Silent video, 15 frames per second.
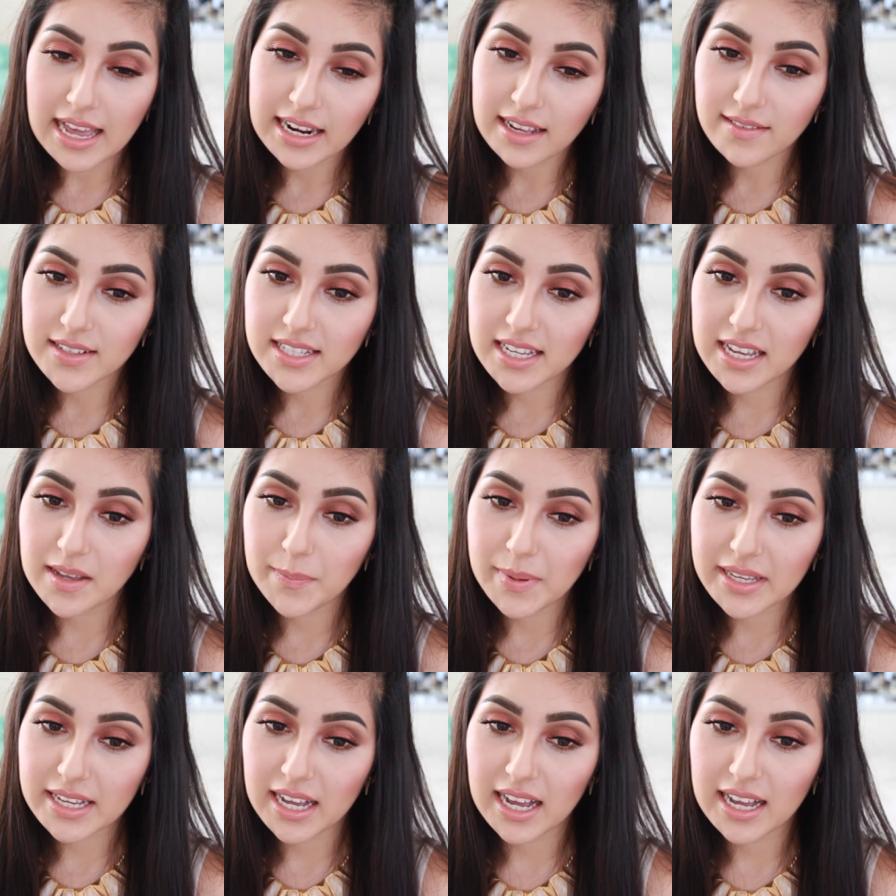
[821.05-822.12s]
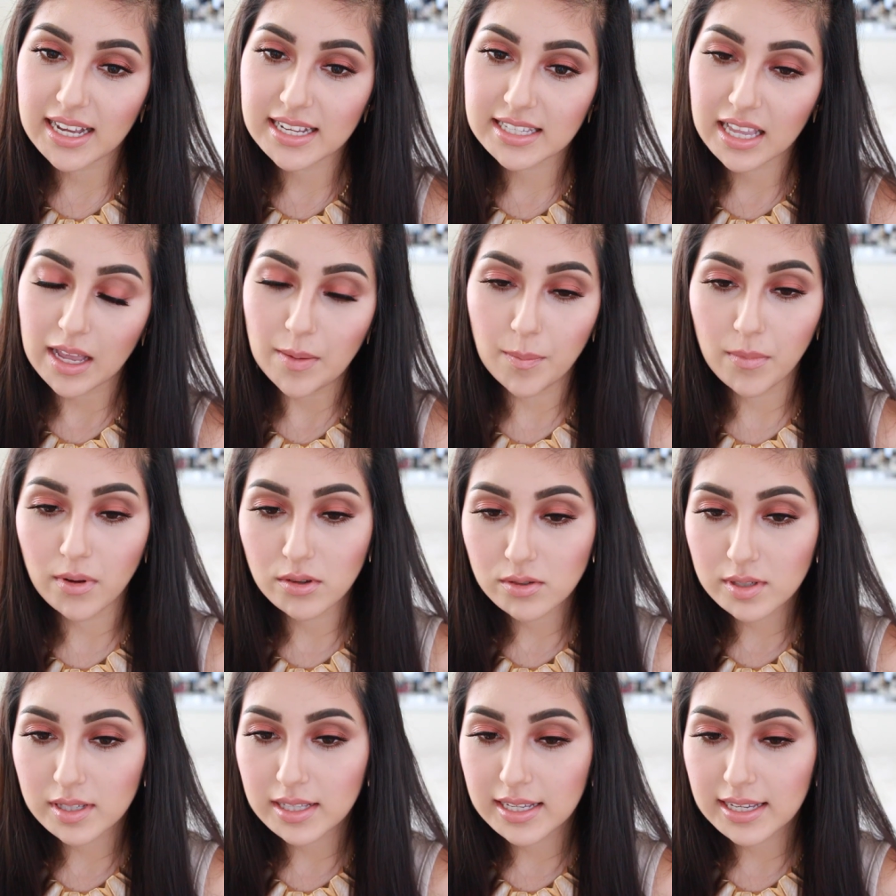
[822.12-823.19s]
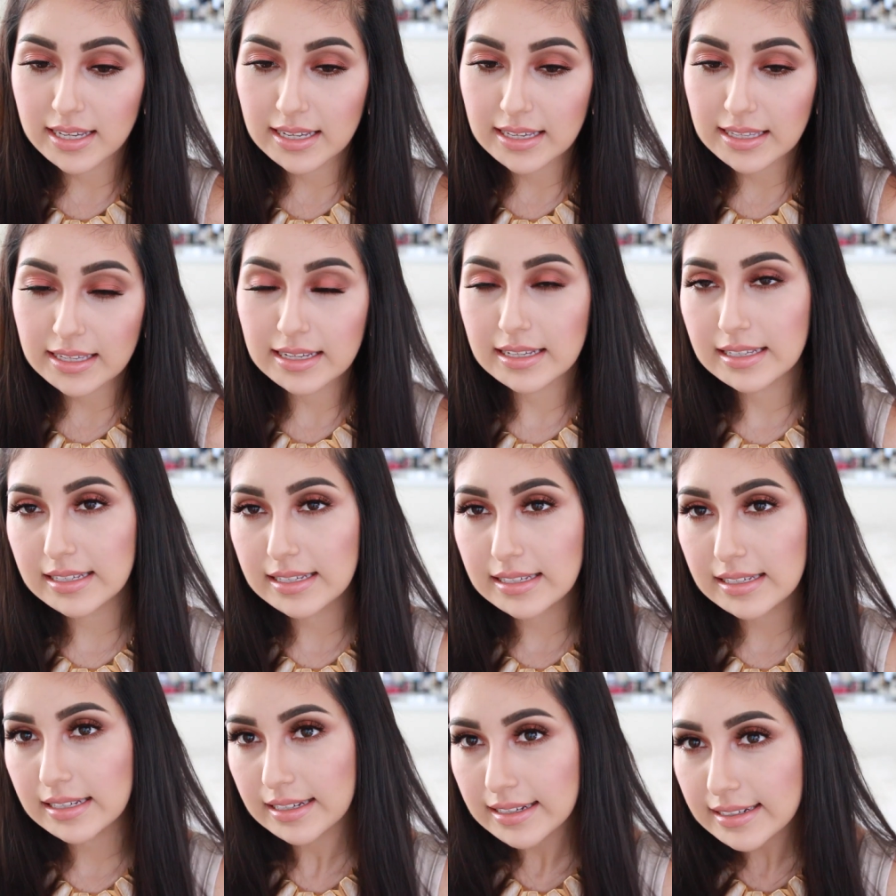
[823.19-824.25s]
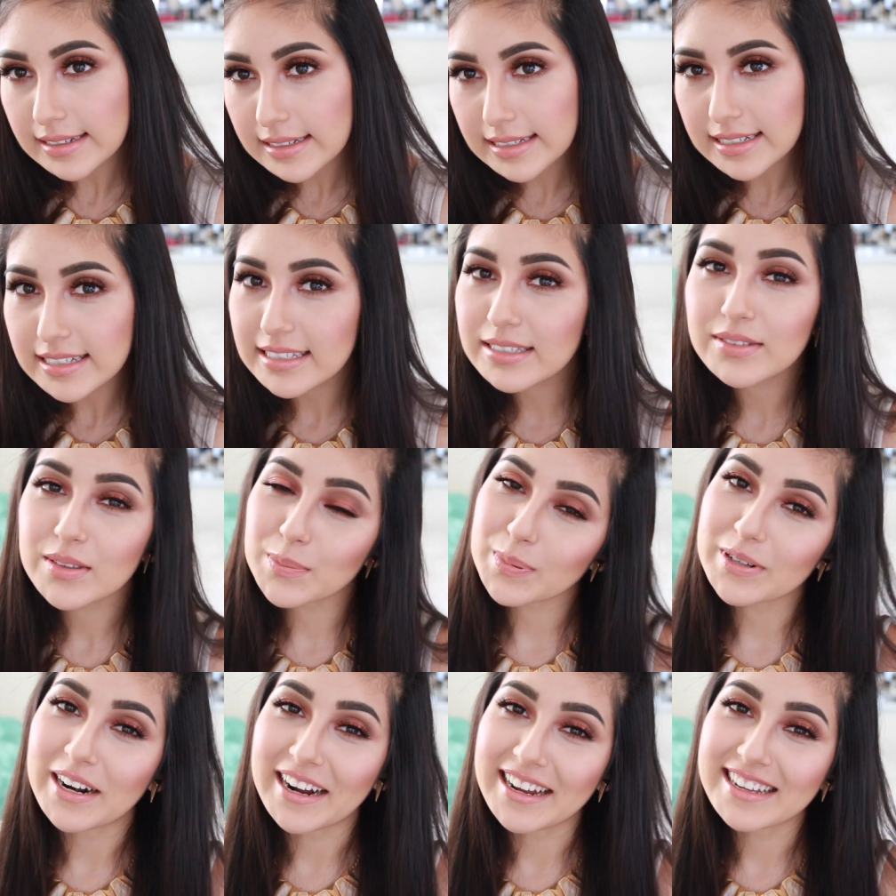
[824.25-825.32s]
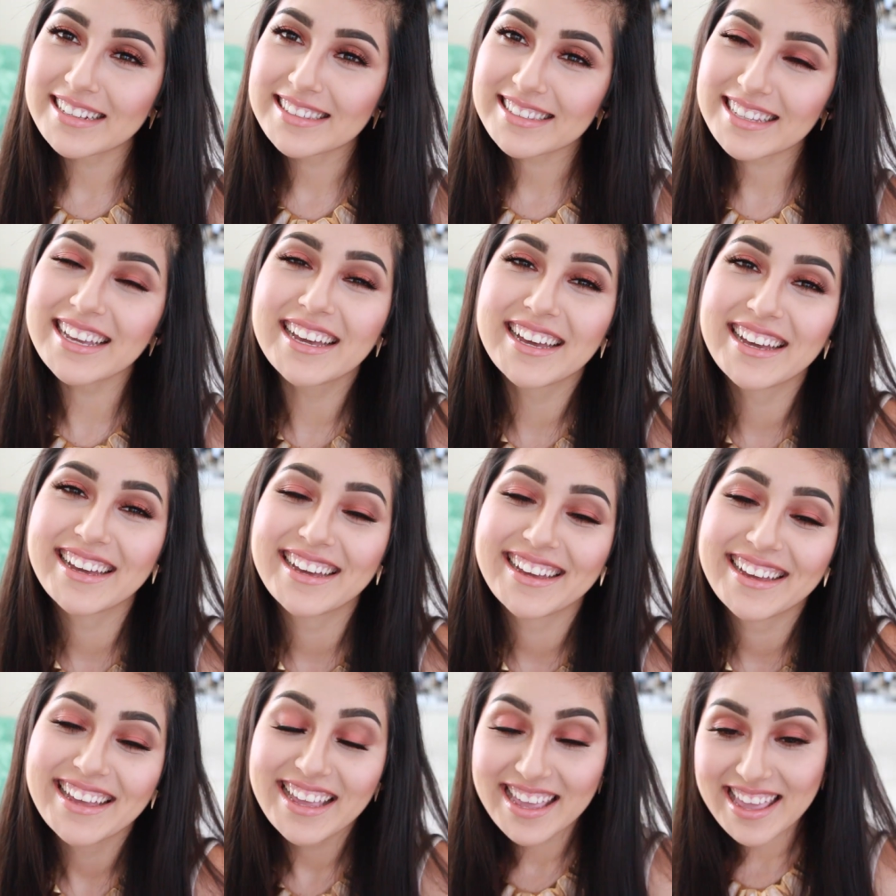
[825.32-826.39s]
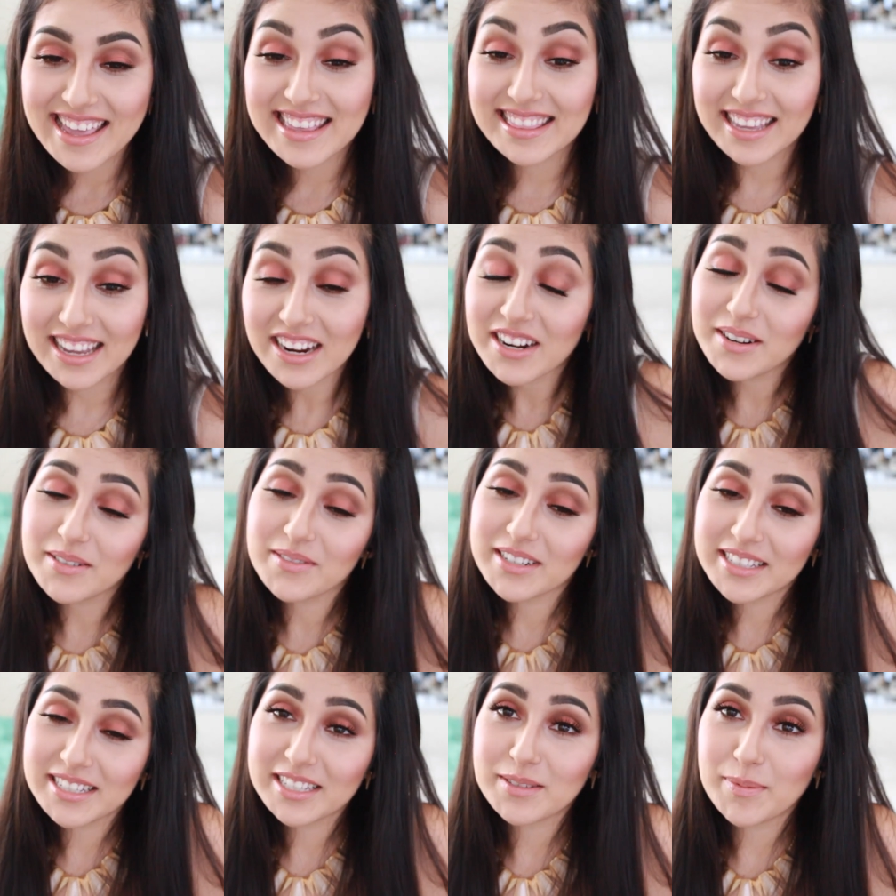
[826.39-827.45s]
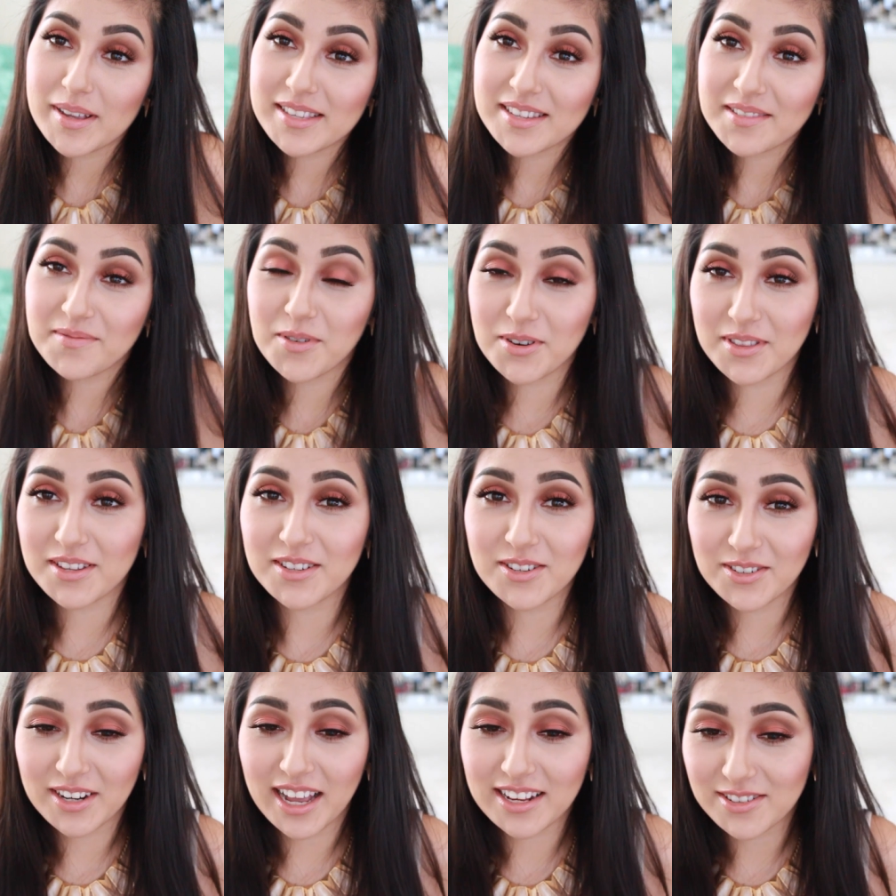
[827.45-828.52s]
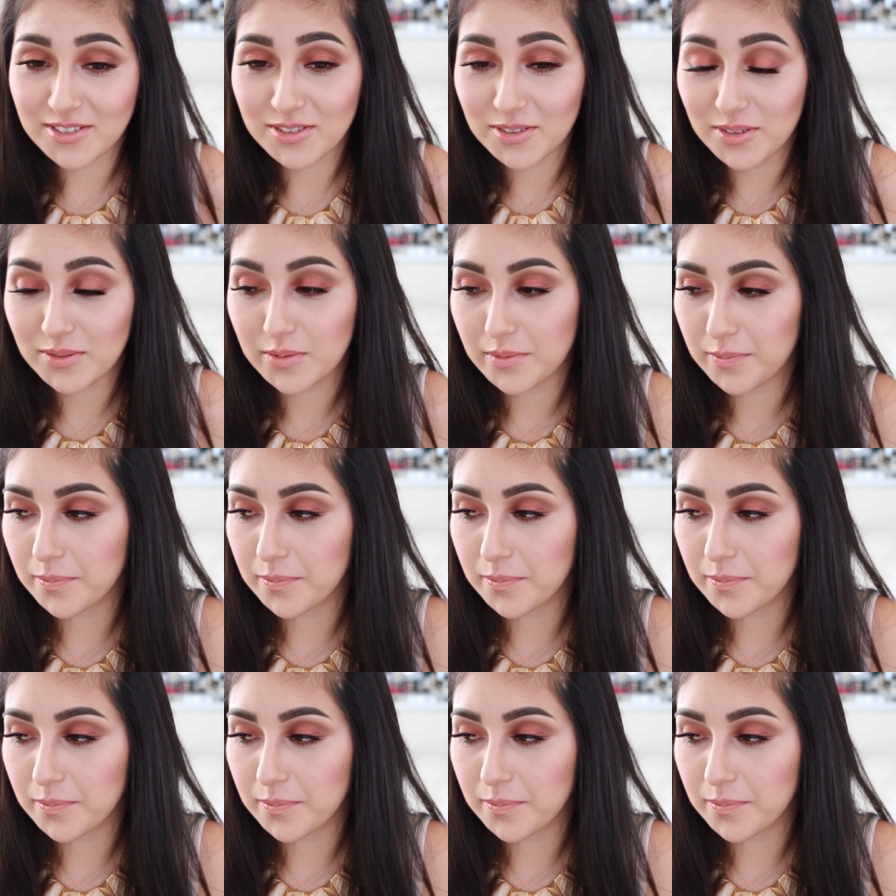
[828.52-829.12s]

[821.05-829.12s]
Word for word: 9 out of 10, because mostly because of the price. They are really expensive, more than your natural.